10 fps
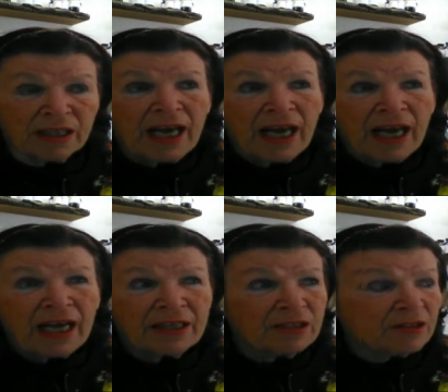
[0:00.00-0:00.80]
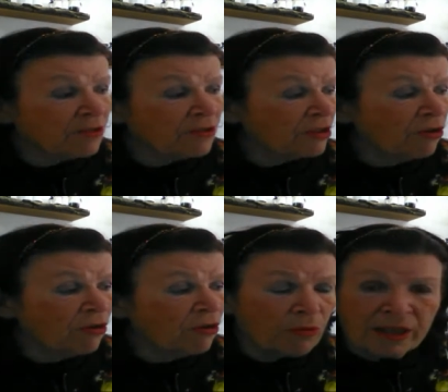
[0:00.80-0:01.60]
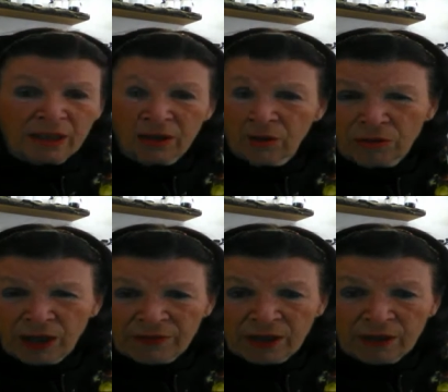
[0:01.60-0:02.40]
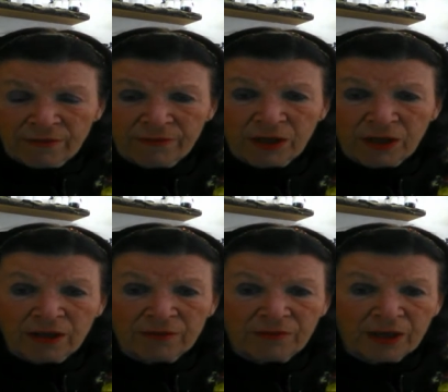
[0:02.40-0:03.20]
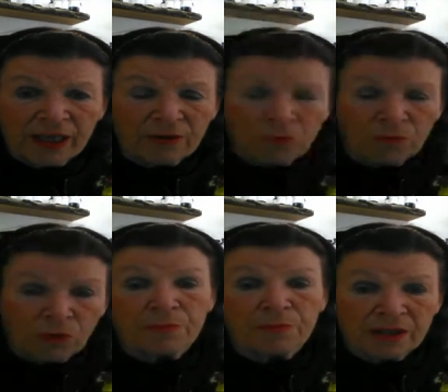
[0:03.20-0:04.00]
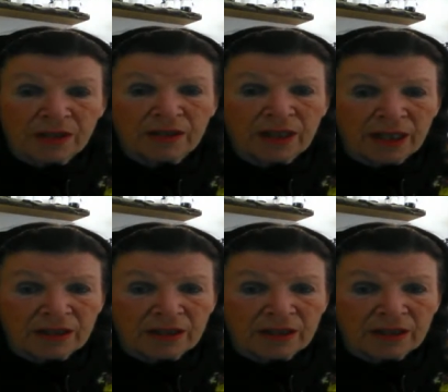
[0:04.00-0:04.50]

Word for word: And there's always a low level of, of uh, worms that